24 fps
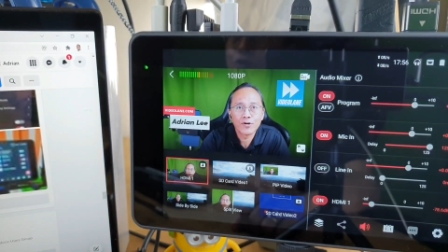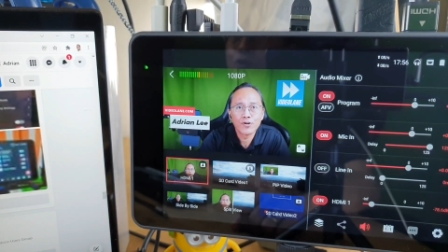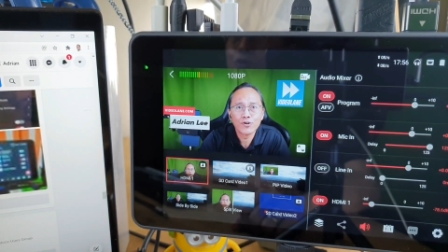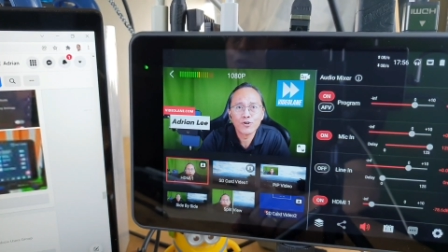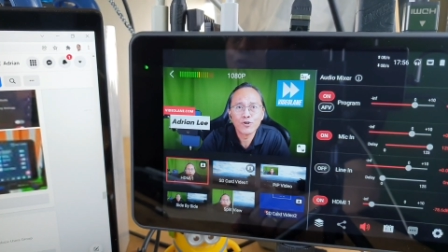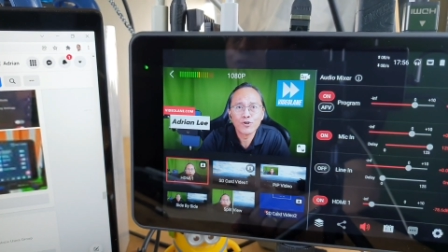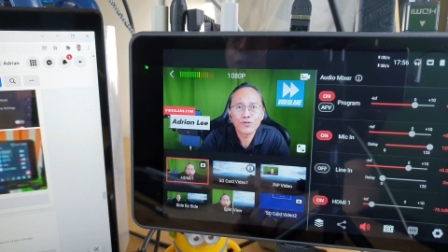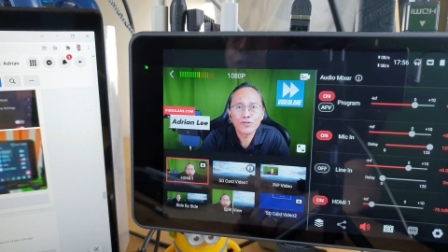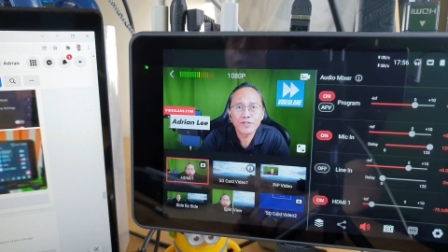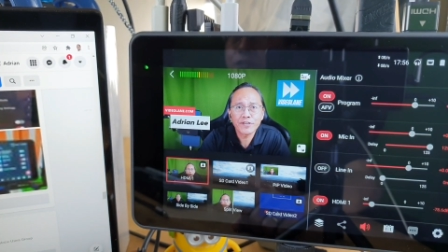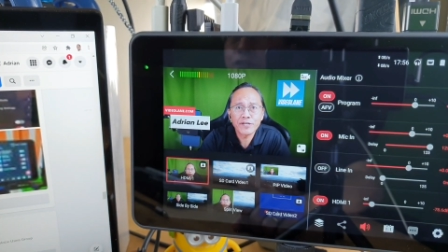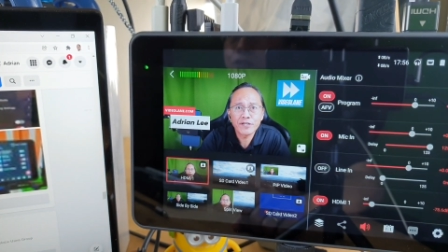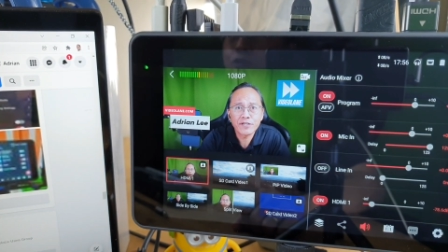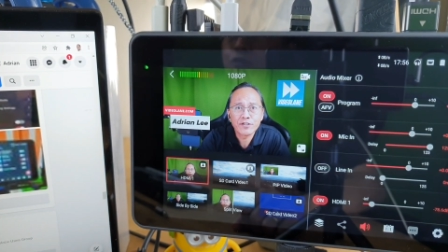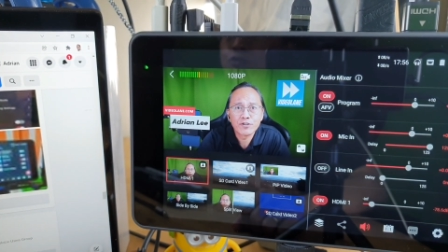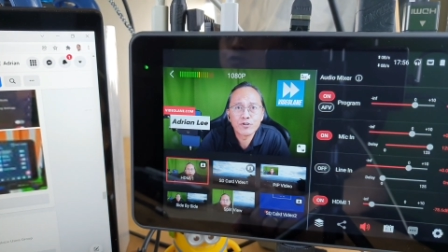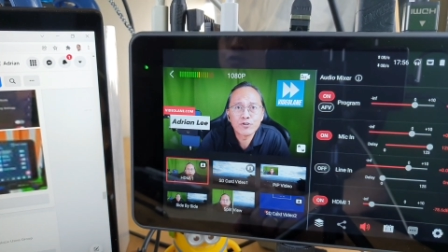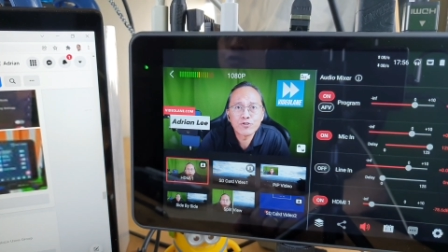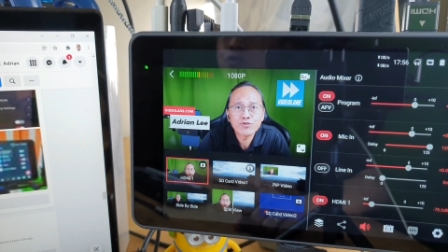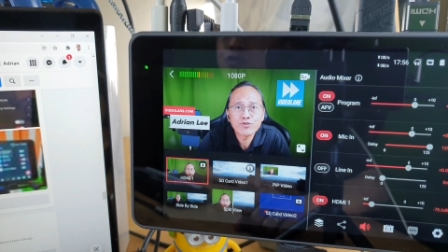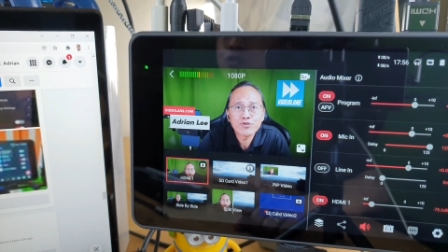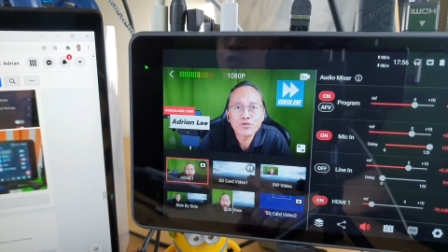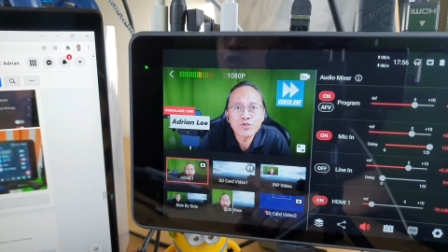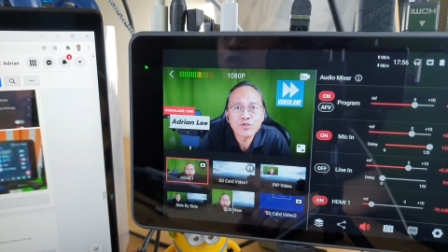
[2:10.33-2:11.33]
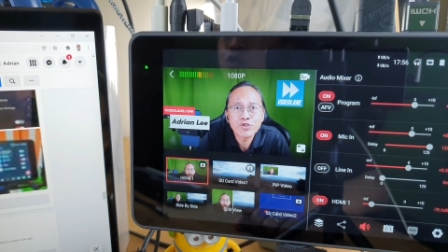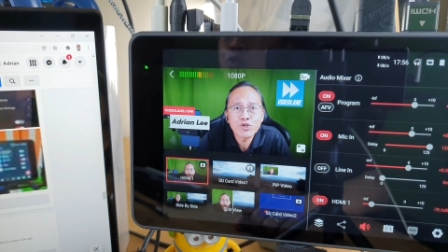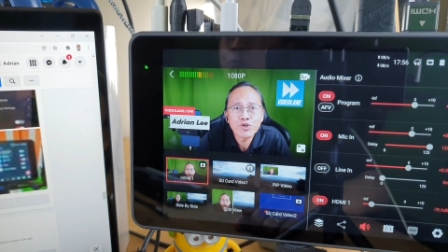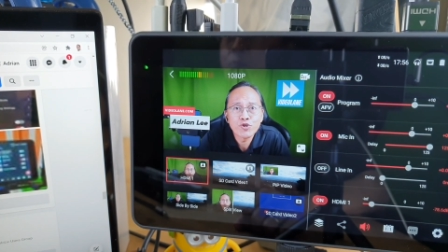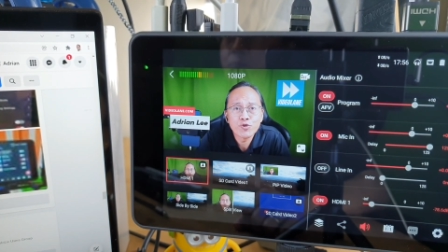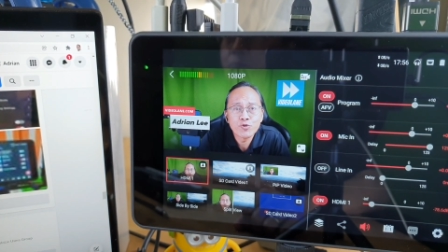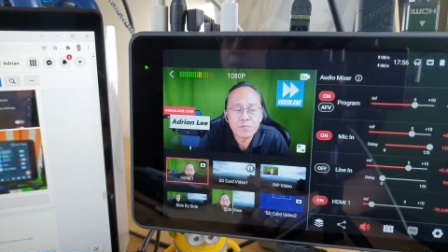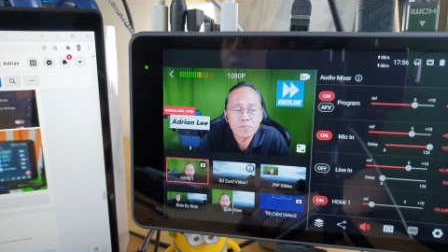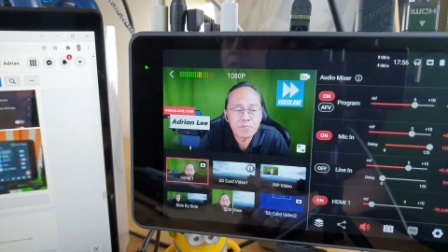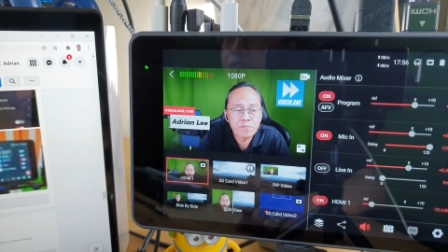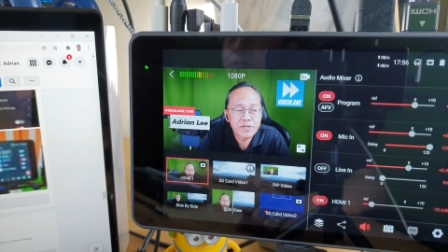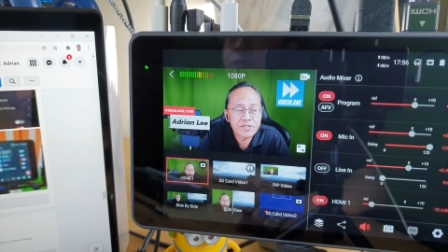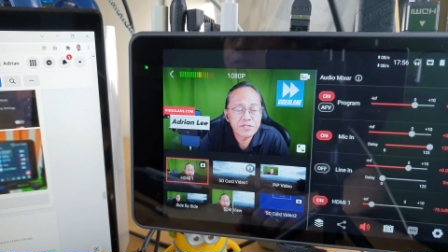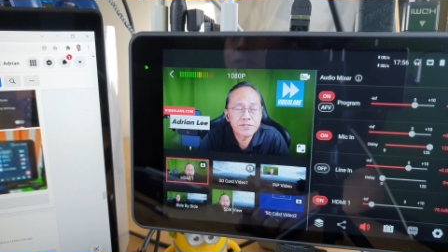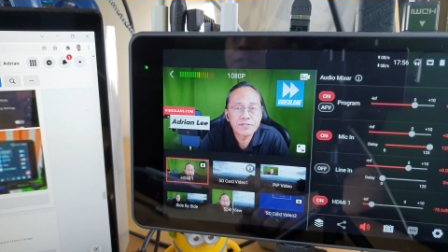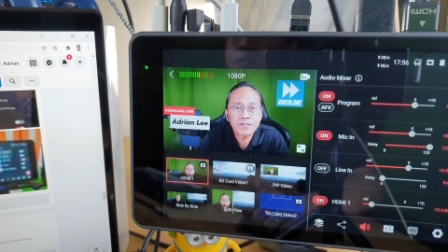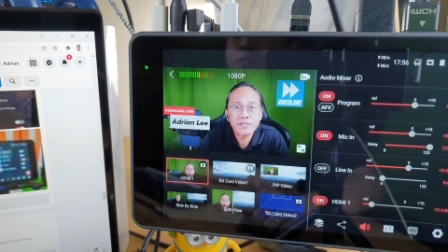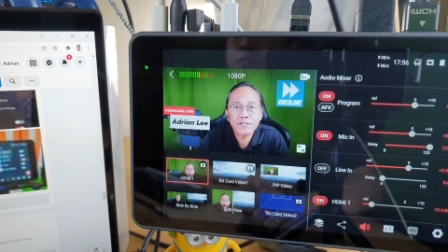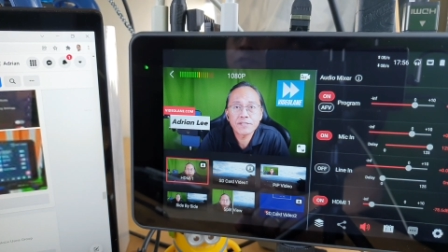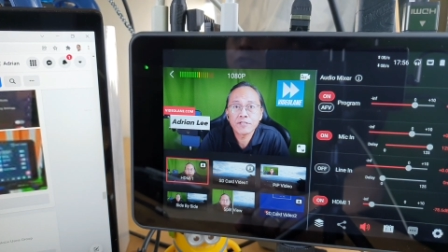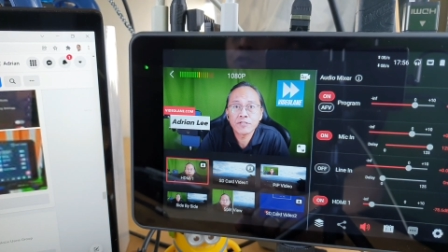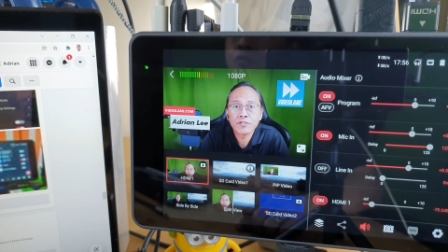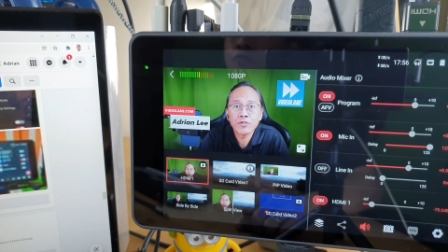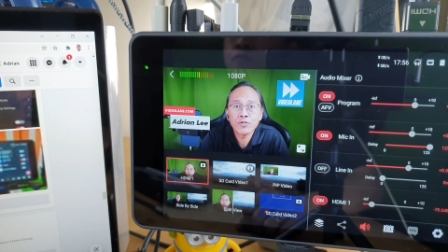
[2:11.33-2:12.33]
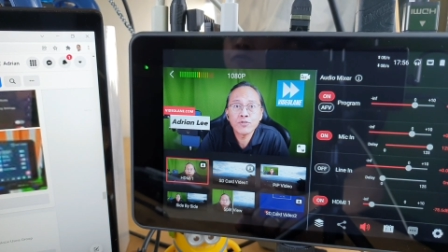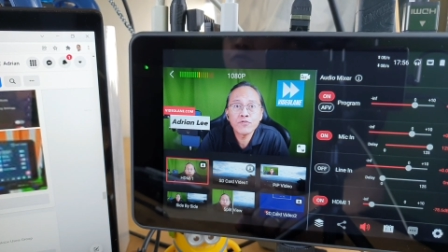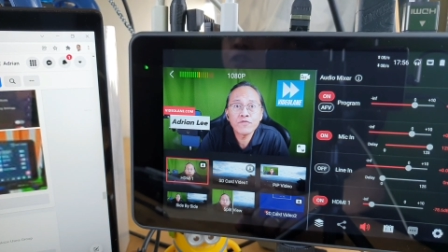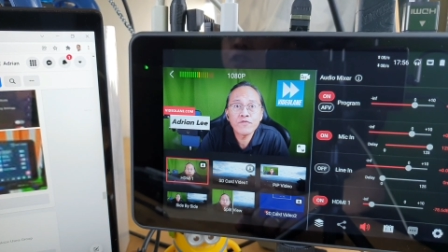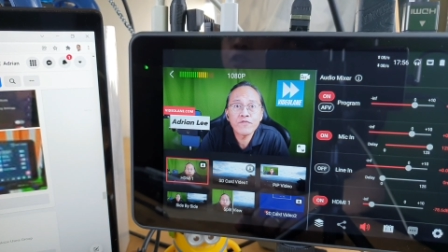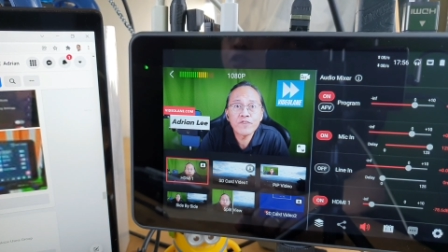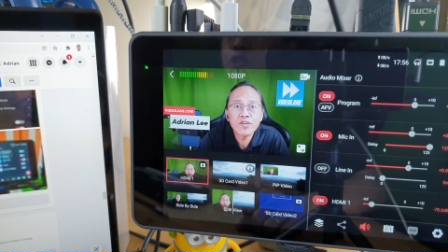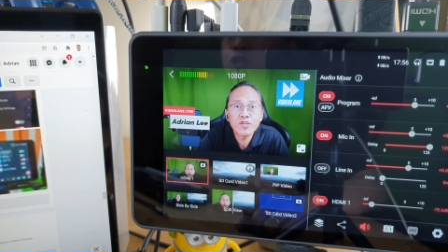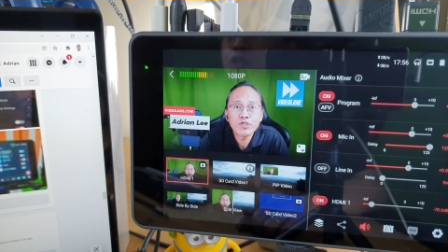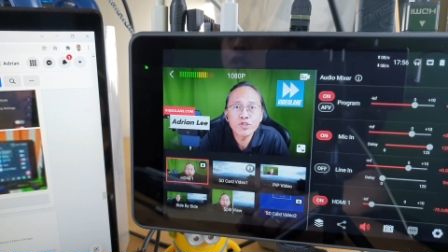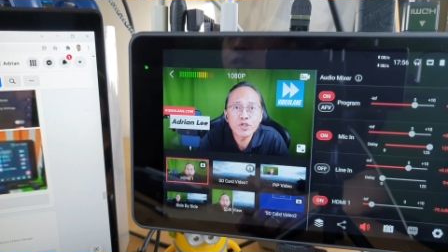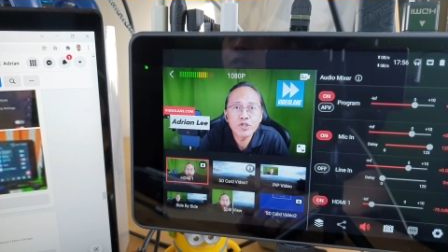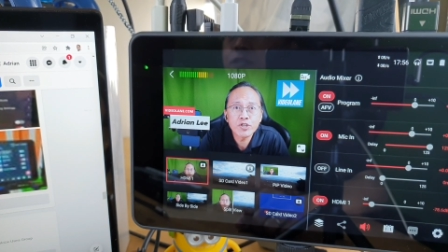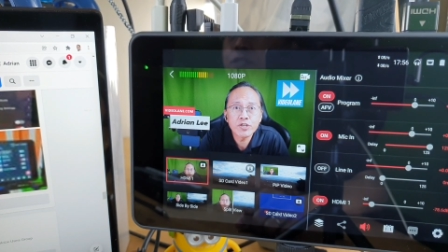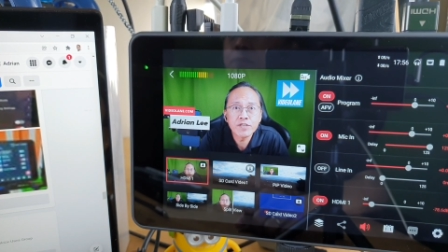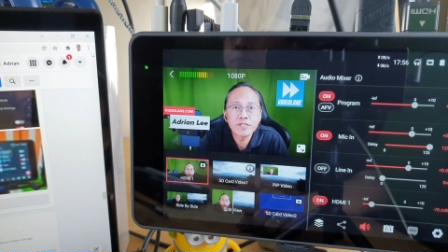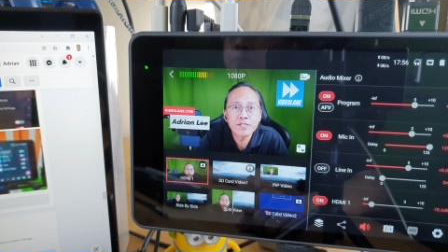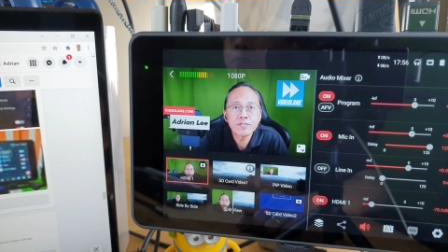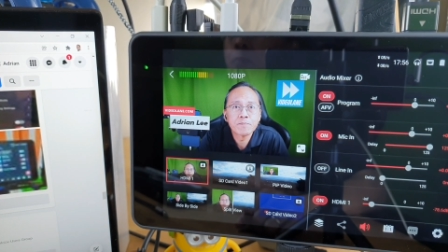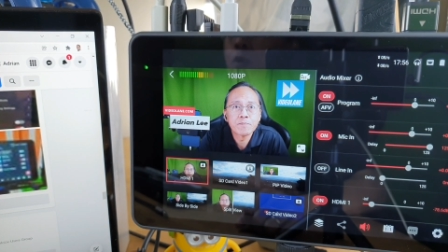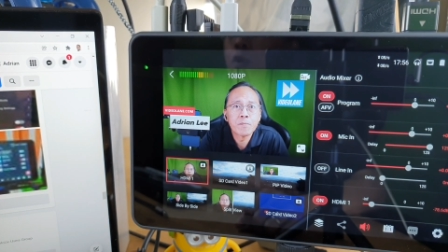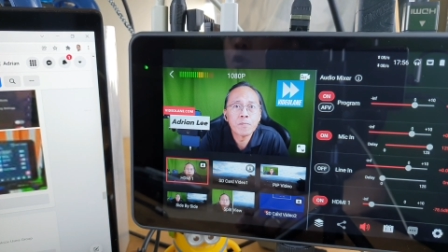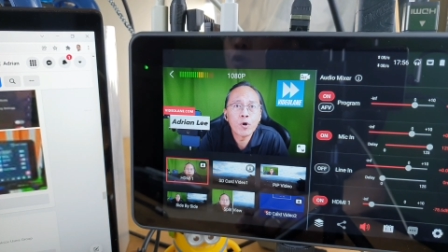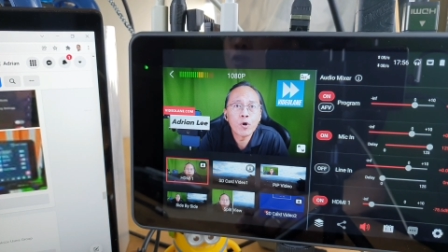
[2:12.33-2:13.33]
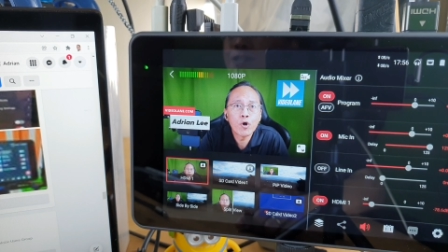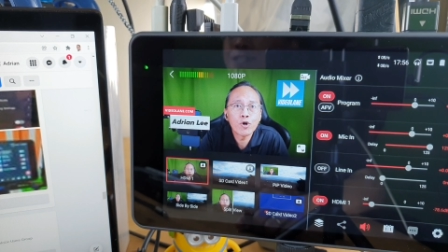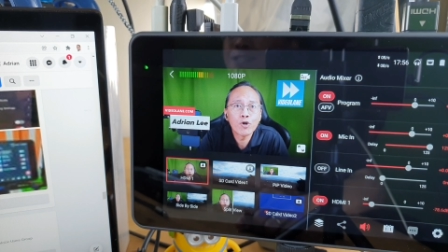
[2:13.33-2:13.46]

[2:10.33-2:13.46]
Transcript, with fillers: Okay, good to know, but the next new feature is more